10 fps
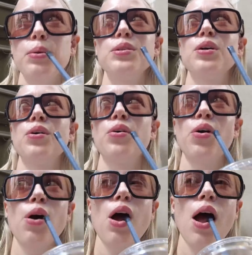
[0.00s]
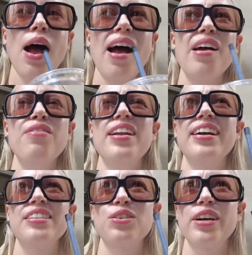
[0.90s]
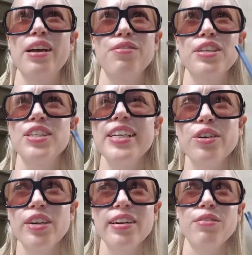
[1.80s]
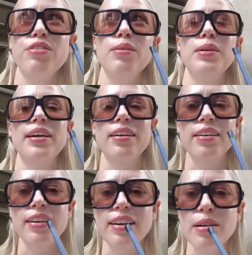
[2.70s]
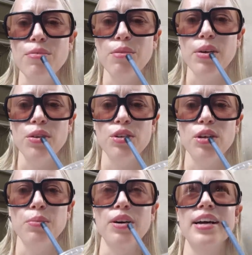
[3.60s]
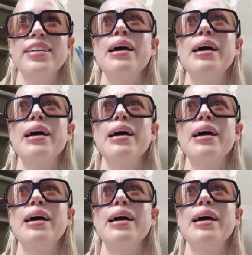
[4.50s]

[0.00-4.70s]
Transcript: So I feel like it's okay if I secretly film like a little clip for my YouTube, right?